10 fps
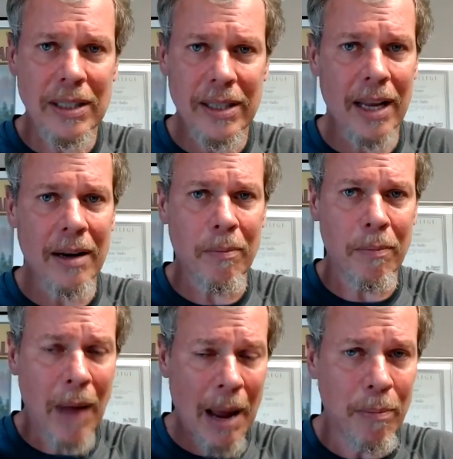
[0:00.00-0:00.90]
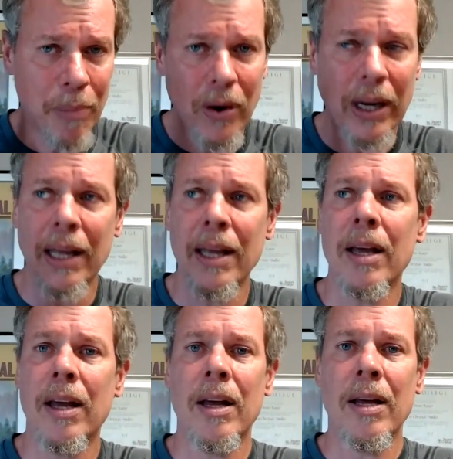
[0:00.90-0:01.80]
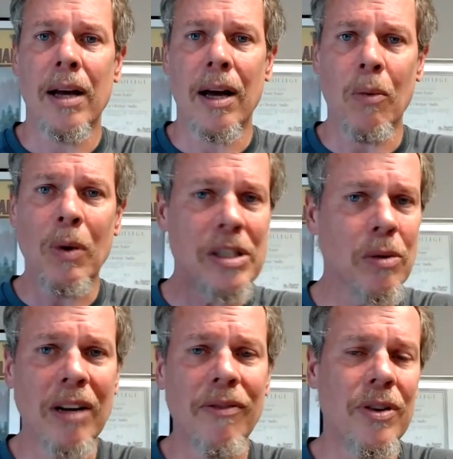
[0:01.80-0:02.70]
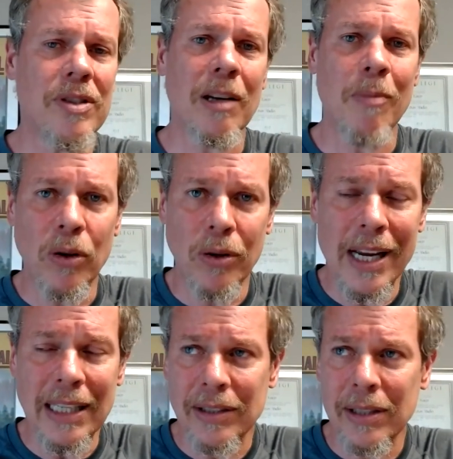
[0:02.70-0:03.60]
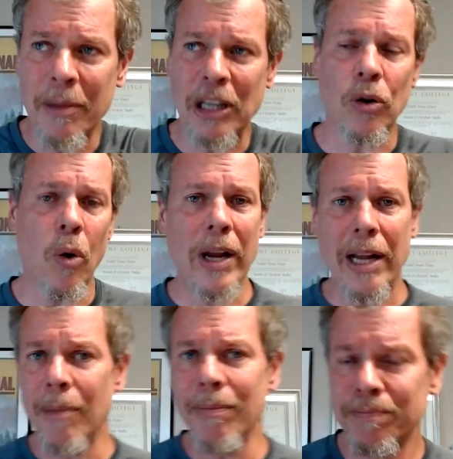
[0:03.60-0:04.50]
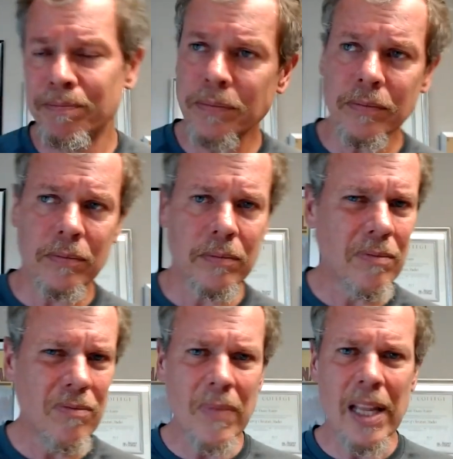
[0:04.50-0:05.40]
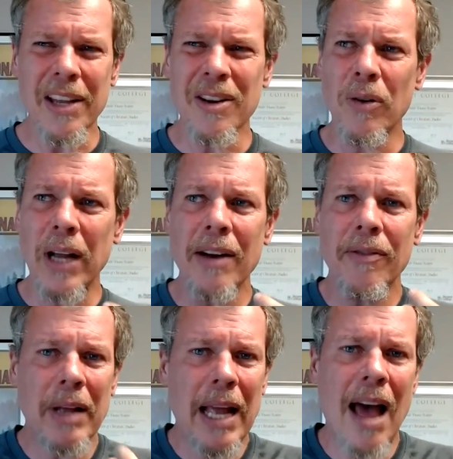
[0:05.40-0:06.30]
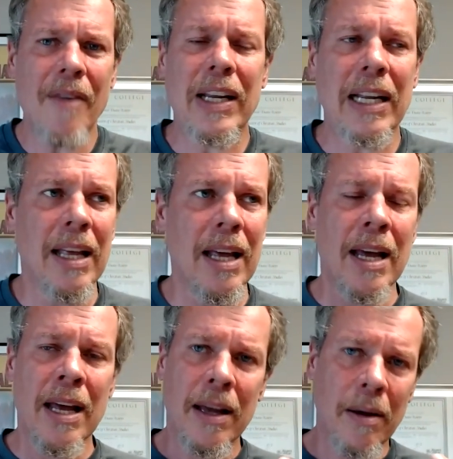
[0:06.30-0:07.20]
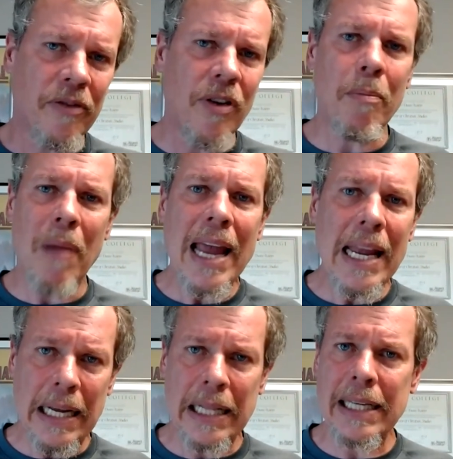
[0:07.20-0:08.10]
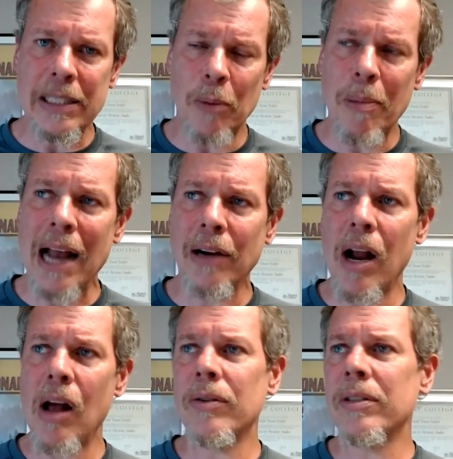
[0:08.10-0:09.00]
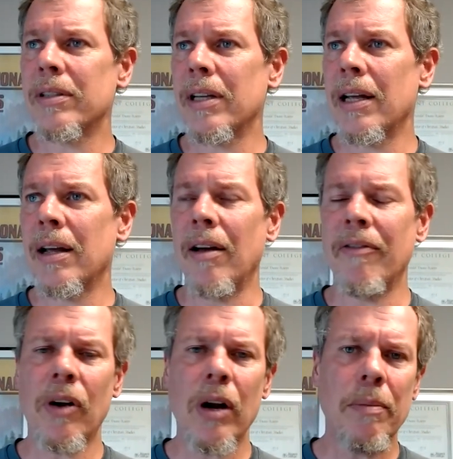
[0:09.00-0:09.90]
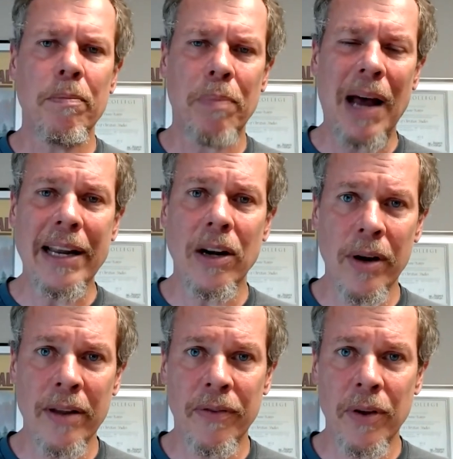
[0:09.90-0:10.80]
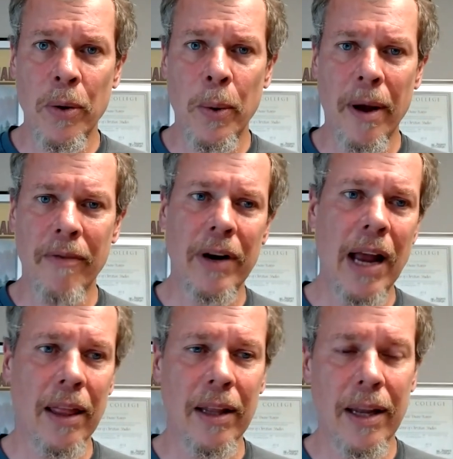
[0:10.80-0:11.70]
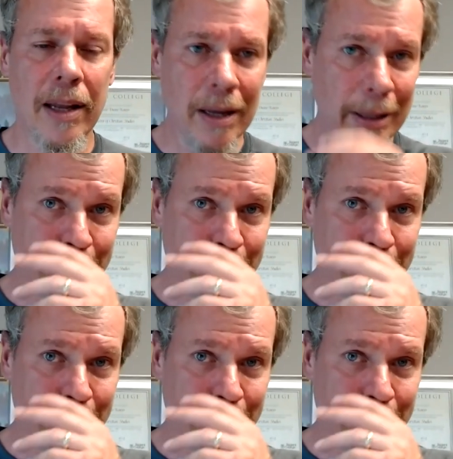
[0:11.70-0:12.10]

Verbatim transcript: this in my book, uh, What's So Confusing About Grace? I mean, growing up, you know, kind of having uh, from my ecclesial background, uh, a very binary view of reality.